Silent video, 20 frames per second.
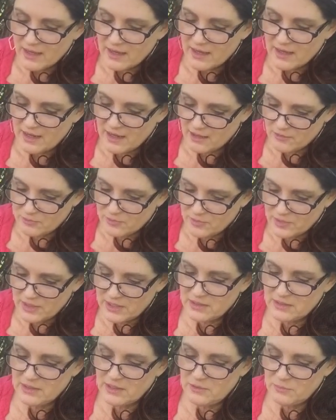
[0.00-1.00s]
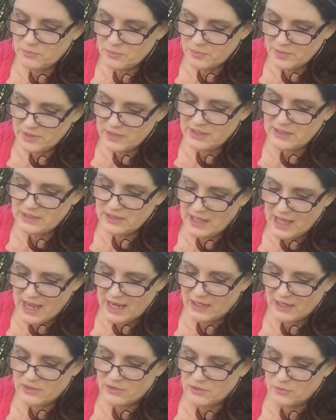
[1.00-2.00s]
And I really, really
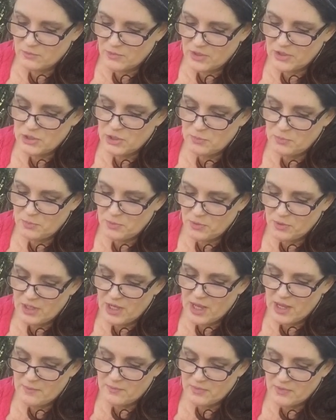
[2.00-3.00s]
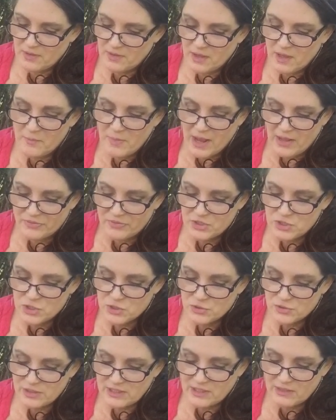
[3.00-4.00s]
like the one you put up about the
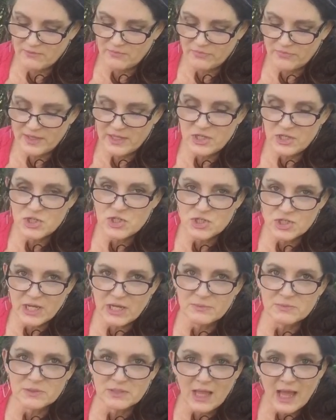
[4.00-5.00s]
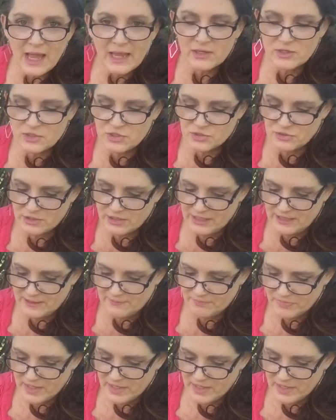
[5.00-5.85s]
tree that is shaped like a tree.